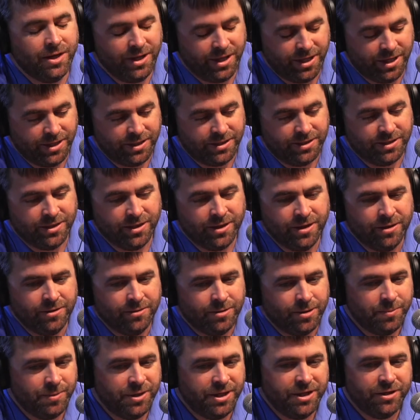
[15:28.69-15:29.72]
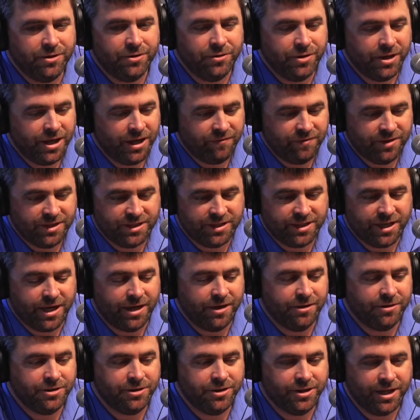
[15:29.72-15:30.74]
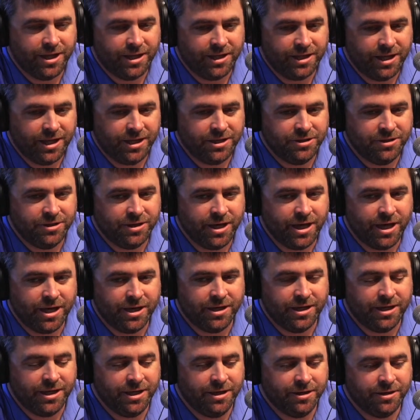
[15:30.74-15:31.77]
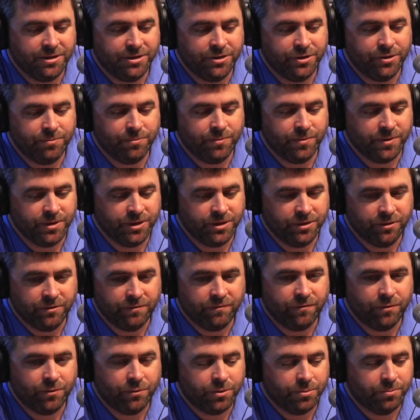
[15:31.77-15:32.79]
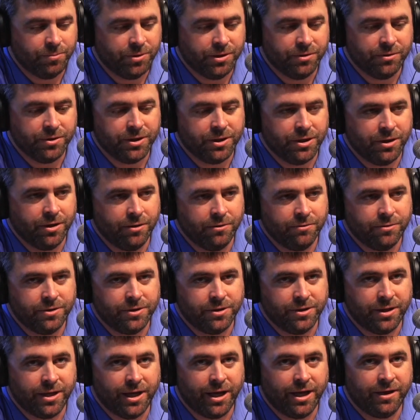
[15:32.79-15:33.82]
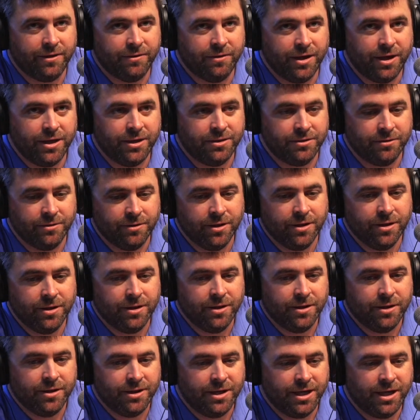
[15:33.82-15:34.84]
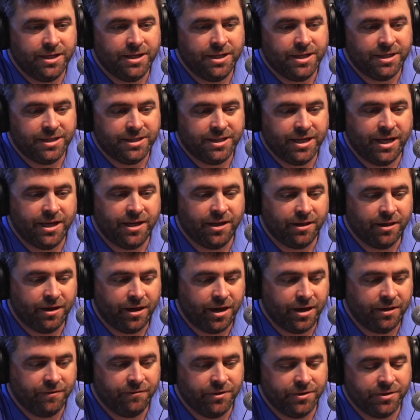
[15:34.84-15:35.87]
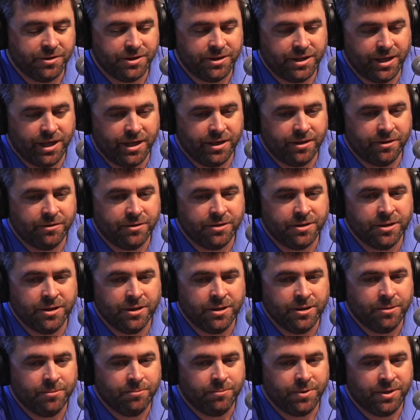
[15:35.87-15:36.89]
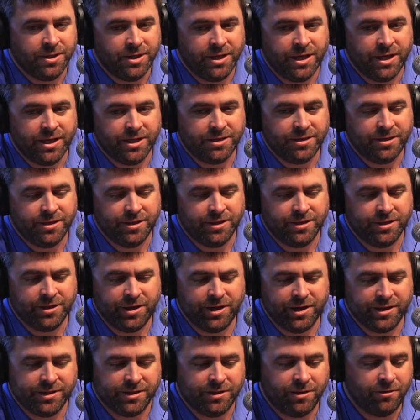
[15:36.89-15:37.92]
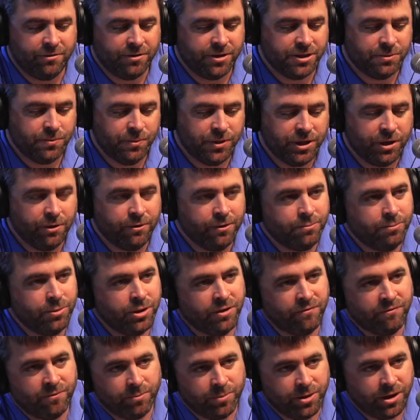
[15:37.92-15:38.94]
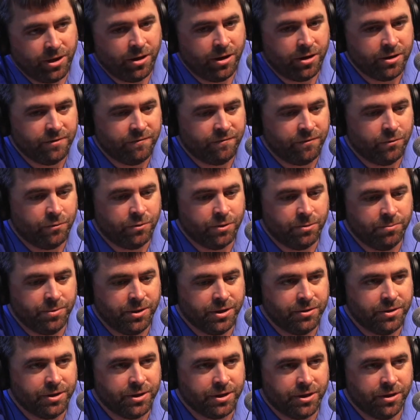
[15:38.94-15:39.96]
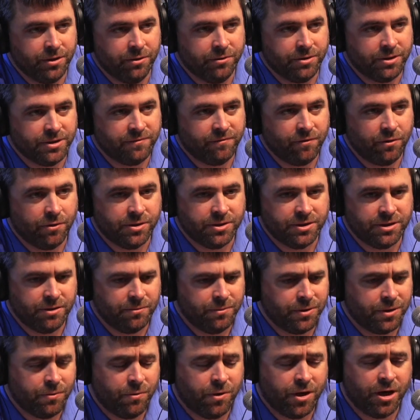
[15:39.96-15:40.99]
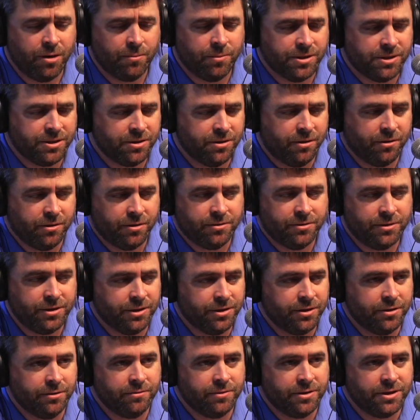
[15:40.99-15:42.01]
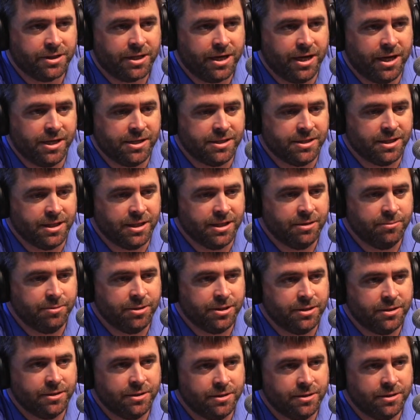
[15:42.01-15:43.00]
Yes. I mean, you do have the standards. You got things you got to adhere to. You know, the Florida Building Code, they dictate a lot of your standards. But yes, as long as we go above and beyond the Florida Building Code, as far as their requirements are, you know, sky's the limit.